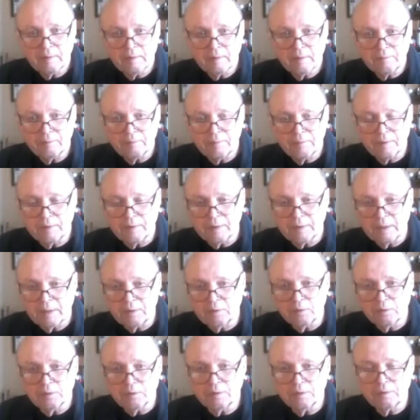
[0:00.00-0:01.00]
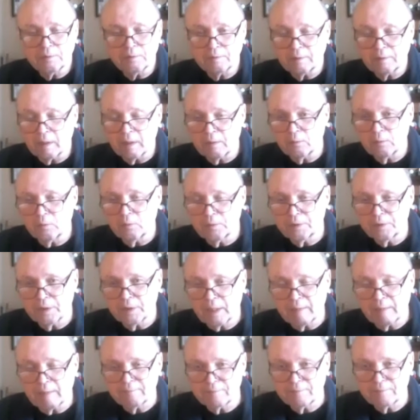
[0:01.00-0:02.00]
than they would
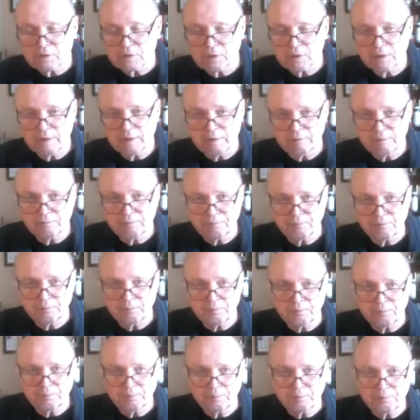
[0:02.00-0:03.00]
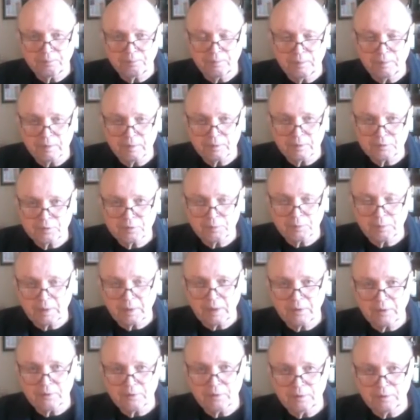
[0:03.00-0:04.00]
obviously if
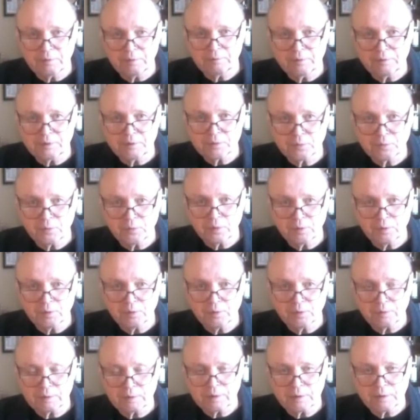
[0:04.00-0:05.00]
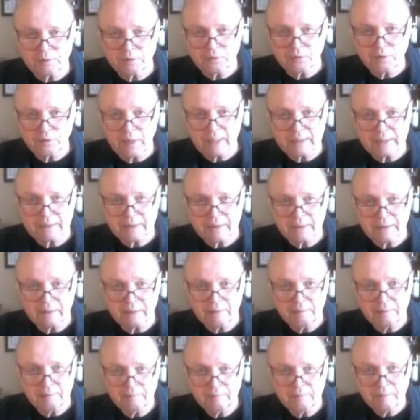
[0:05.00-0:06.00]
supplier deliveries were contracting.
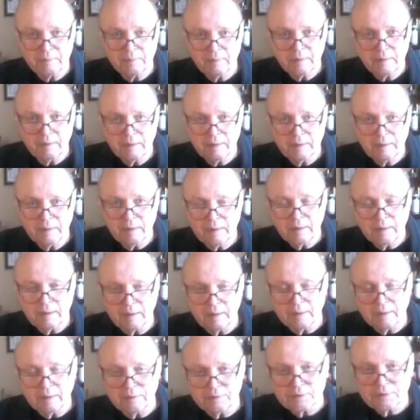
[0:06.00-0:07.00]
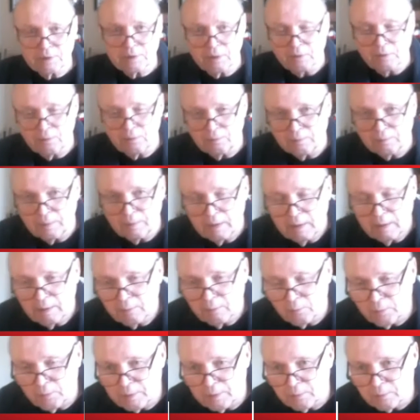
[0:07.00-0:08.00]
And so
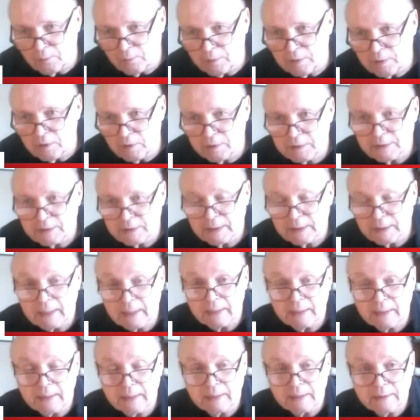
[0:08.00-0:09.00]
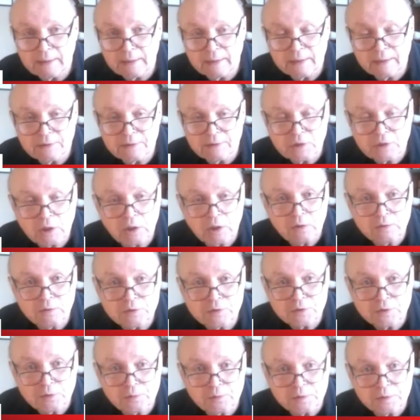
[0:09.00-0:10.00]
we look at that, and it's close
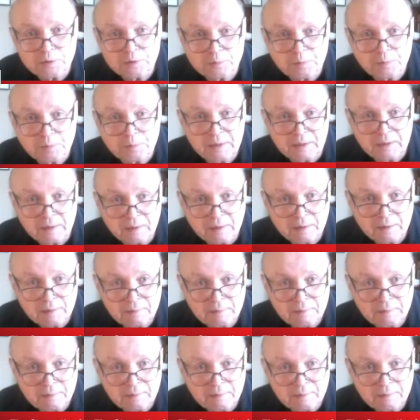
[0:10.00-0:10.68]
to its peak.